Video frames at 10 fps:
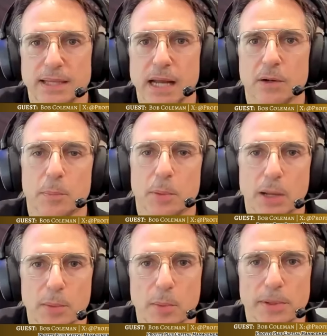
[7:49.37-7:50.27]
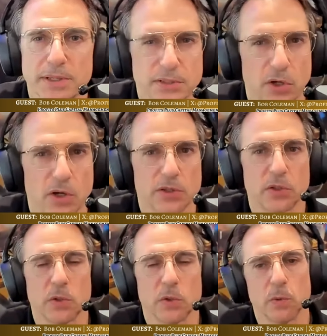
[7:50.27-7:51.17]
That'll probably start
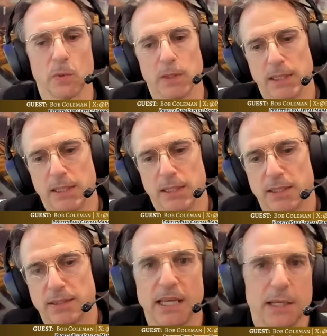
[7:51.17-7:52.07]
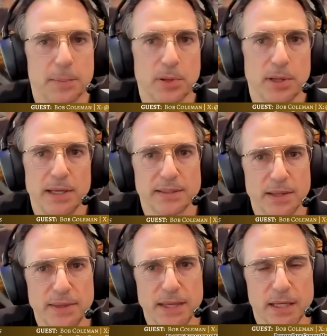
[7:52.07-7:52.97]
to take place,
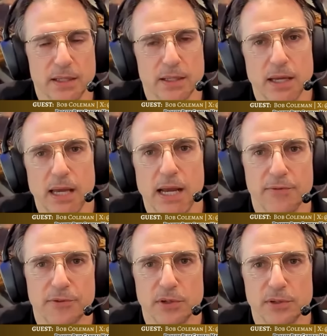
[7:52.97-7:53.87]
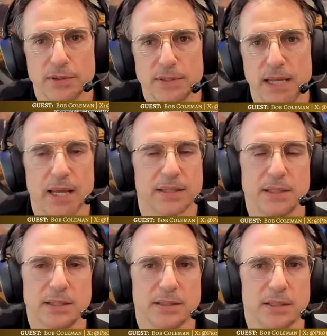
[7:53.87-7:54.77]
I think, after tax
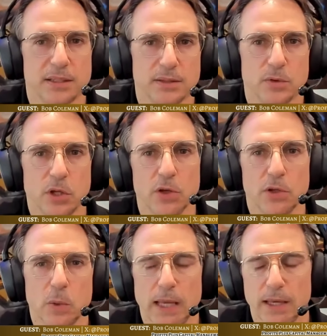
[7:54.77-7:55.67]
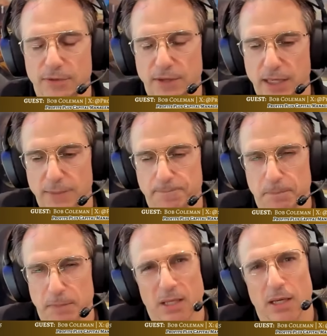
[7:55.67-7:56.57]
season. You know, you have a
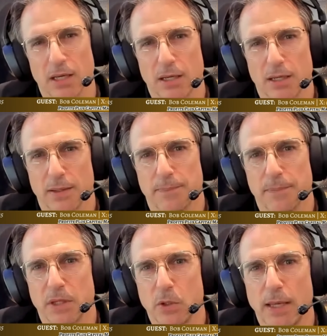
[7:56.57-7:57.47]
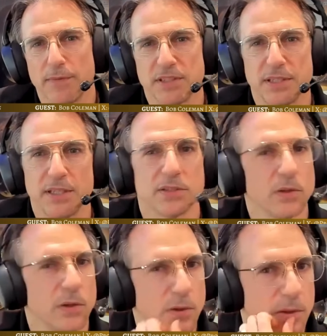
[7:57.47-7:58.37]

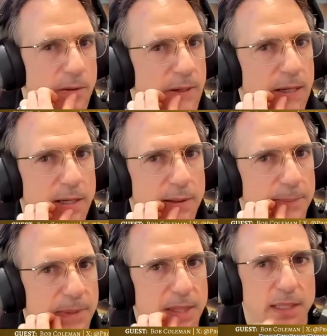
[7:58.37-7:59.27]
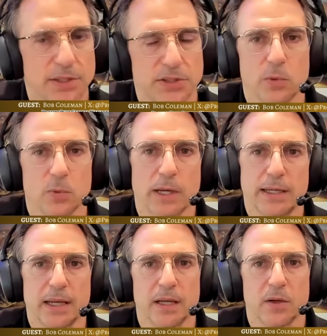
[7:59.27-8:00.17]
seasonal issue
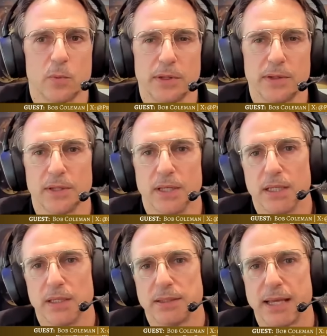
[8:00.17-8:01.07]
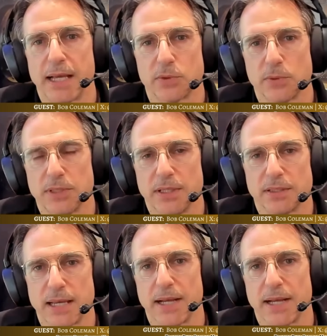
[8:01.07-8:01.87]
right now with tax receipts